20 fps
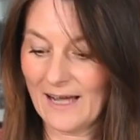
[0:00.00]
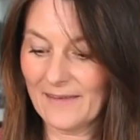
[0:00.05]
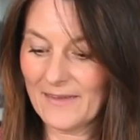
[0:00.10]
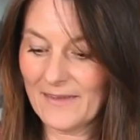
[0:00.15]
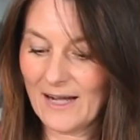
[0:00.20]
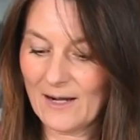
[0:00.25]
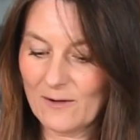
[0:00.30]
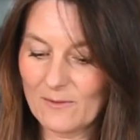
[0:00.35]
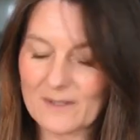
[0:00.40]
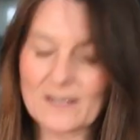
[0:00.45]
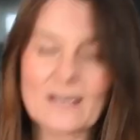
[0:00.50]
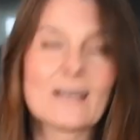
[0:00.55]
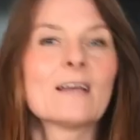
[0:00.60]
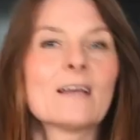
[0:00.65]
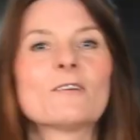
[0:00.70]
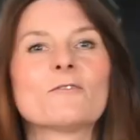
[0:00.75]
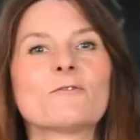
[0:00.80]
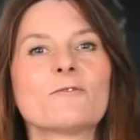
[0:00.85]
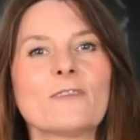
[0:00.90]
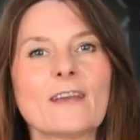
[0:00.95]
our
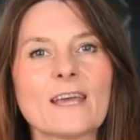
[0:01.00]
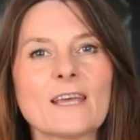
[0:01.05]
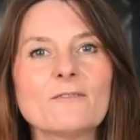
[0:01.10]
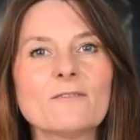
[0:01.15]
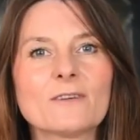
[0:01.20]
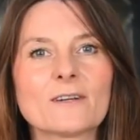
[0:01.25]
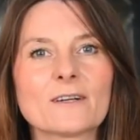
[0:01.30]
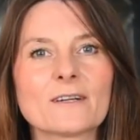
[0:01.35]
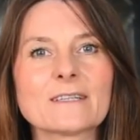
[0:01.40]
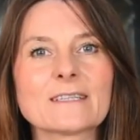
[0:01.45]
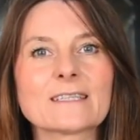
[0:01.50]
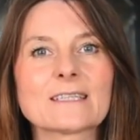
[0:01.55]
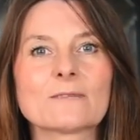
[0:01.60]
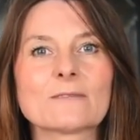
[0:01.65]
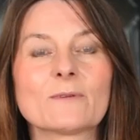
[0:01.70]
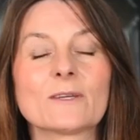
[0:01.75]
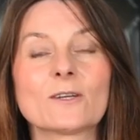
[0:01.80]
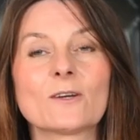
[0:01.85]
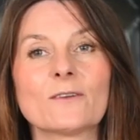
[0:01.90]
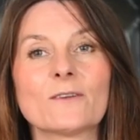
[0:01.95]
flavors,
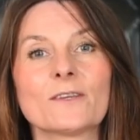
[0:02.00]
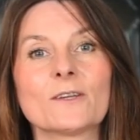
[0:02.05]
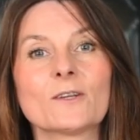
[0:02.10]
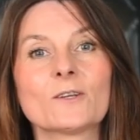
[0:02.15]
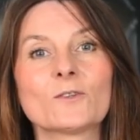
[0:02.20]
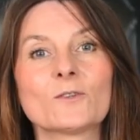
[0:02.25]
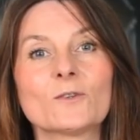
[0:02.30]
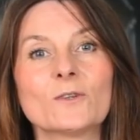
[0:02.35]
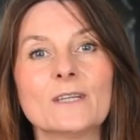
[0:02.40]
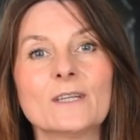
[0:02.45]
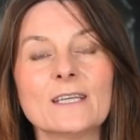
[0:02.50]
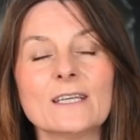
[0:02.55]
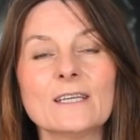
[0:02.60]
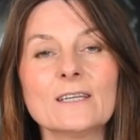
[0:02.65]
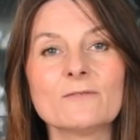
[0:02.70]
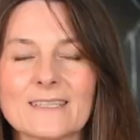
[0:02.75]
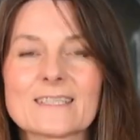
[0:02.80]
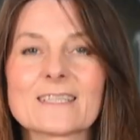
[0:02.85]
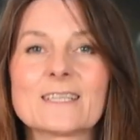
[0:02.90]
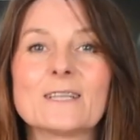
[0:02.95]
we're going to
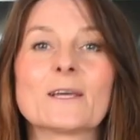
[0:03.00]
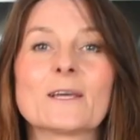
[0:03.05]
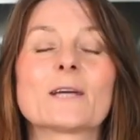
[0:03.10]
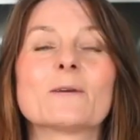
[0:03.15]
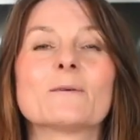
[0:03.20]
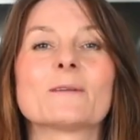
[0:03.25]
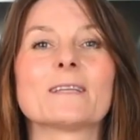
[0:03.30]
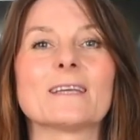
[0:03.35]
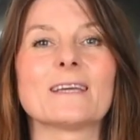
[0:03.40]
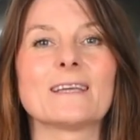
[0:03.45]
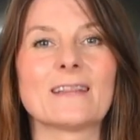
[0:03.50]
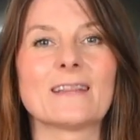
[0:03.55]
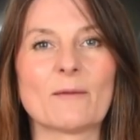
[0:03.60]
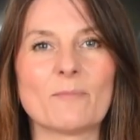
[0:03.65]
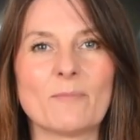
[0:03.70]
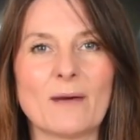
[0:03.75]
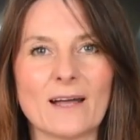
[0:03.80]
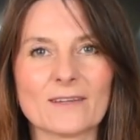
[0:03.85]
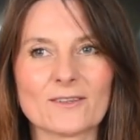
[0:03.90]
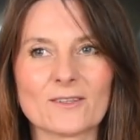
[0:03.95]
leave this liquid in
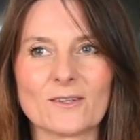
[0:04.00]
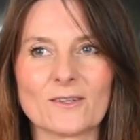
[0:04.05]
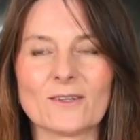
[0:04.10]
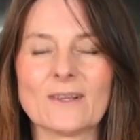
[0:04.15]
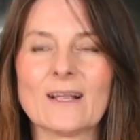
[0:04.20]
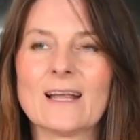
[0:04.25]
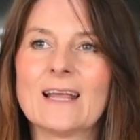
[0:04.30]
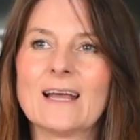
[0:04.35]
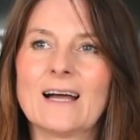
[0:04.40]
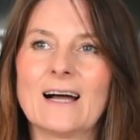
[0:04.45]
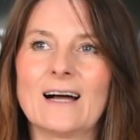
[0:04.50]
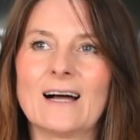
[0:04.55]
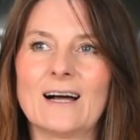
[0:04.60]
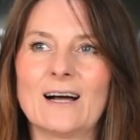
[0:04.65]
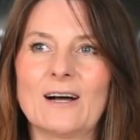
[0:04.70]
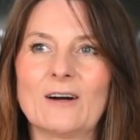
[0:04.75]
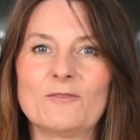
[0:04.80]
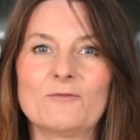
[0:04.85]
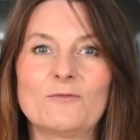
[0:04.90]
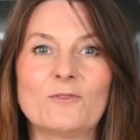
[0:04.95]
a bottle
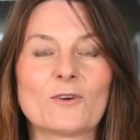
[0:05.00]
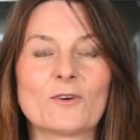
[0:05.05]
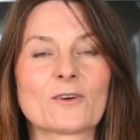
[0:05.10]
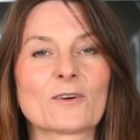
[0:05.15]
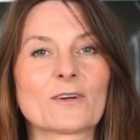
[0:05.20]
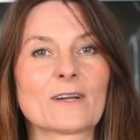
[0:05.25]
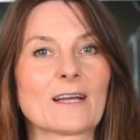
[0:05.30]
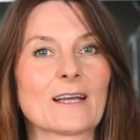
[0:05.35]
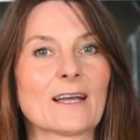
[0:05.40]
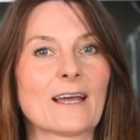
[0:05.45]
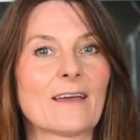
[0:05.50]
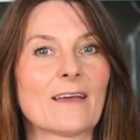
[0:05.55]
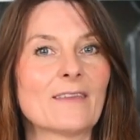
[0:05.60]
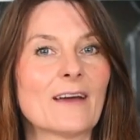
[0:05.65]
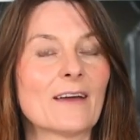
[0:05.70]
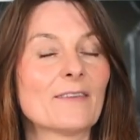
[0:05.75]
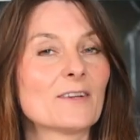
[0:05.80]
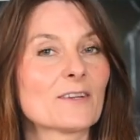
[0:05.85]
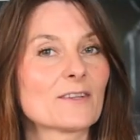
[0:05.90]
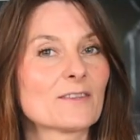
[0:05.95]
for
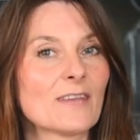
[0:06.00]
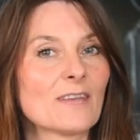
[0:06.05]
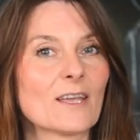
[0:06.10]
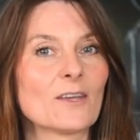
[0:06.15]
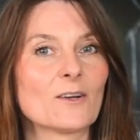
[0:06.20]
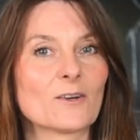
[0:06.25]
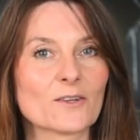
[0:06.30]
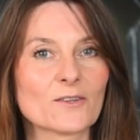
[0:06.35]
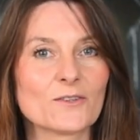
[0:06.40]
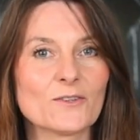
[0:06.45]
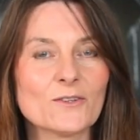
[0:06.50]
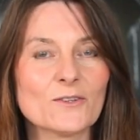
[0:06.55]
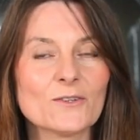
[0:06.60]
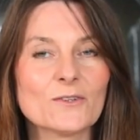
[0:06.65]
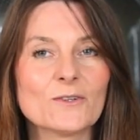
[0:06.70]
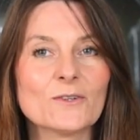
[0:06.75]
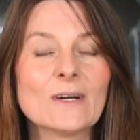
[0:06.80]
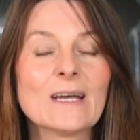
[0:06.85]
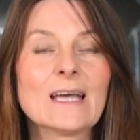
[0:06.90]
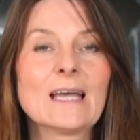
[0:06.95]
another day or
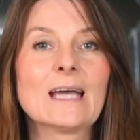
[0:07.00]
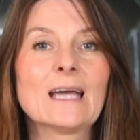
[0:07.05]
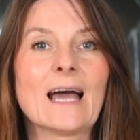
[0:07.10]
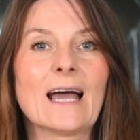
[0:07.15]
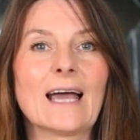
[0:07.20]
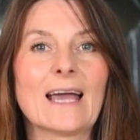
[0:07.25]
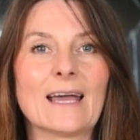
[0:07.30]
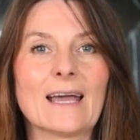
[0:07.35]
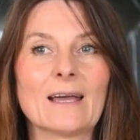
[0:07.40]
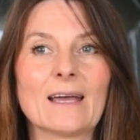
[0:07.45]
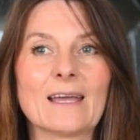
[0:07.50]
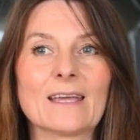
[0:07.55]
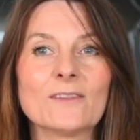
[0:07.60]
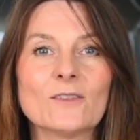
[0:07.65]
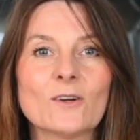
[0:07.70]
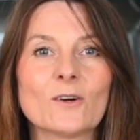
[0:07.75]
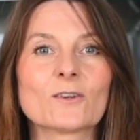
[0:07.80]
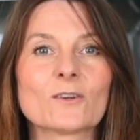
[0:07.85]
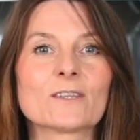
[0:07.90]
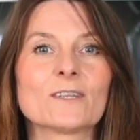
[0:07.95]
two
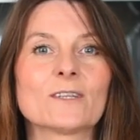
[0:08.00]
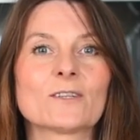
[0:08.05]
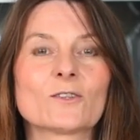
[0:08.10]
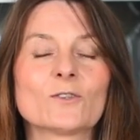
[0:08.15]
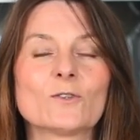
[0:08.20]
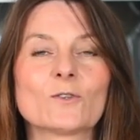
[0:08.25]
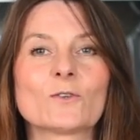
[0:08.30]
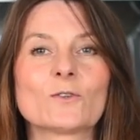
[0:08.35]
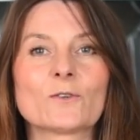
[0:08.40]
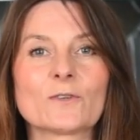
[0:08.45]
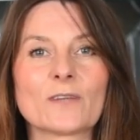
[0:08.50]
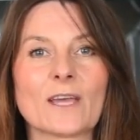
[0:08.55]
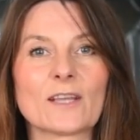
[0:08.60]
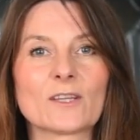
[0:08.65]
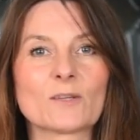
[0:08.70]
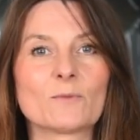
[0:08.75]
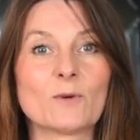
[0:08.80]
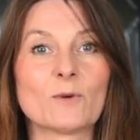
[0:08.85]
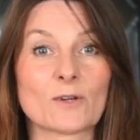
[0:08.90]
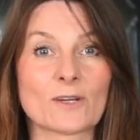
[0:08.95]
in order to
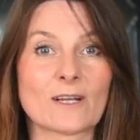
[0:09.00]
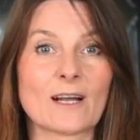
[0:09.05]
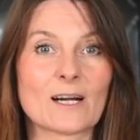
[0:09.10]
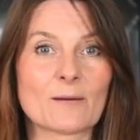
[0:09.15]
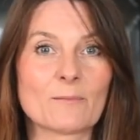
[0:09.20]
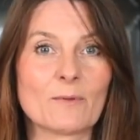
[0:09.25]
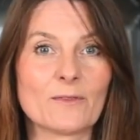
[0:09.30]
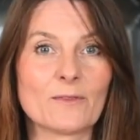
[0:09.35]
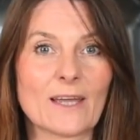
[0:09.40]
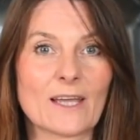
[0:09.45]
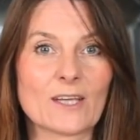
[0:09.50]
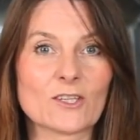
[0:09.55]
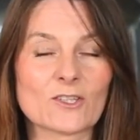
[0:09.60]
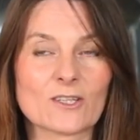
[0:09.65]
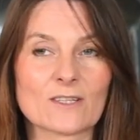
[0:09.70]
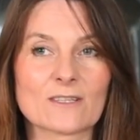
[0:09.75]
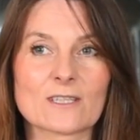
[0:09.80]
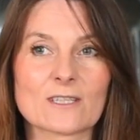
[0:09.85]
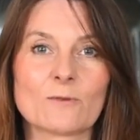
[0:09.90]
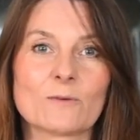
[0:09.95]
create more
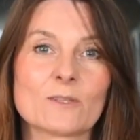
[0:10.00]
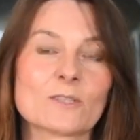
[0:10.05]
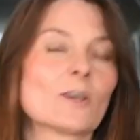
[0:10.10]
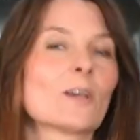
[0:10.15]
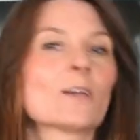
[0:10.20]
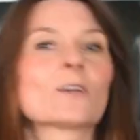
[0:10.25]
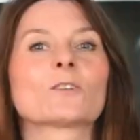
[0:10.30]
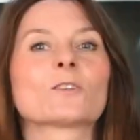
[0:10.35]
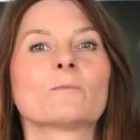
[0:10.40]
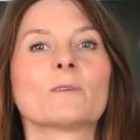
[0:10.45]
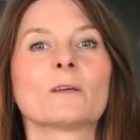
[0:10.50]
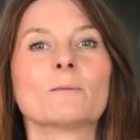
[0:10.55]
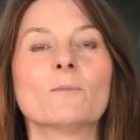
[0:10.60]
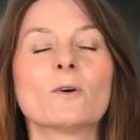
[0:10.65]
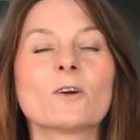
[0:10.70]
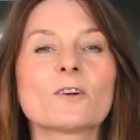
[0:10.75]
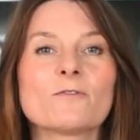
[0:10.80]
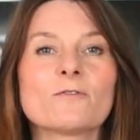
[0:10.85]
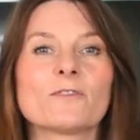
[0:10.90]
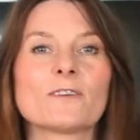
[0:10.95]
carbonation. So it's going to be
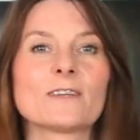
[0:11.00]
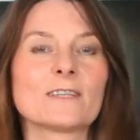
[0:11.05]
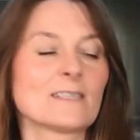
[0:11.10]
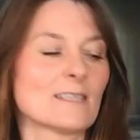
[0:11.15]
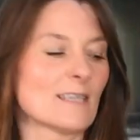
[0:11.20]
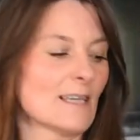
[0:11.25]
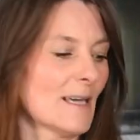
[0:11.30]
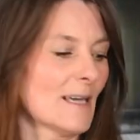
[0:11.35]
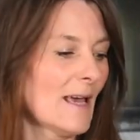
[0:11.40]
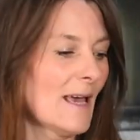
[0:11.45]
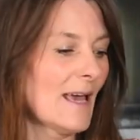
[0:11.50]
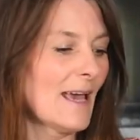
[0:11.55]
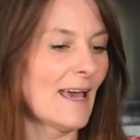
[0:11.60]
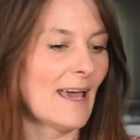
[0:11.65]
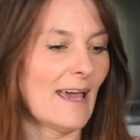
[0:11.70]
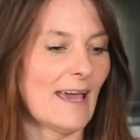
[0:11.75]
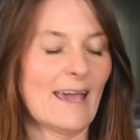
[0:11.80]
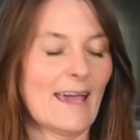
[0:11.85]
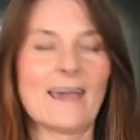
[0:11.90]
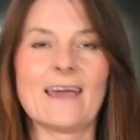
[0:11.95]
more fizzy
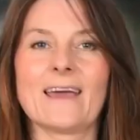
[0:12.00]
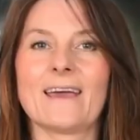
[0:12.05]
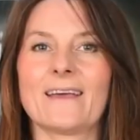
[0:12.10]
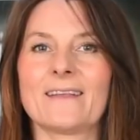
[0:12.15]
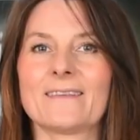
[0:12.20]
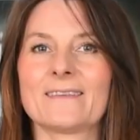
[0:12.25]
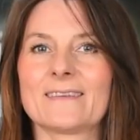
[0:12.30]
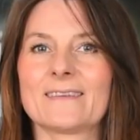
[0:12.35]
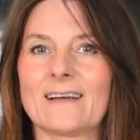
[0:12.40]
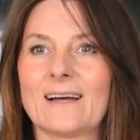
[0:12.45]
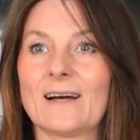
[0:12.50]
and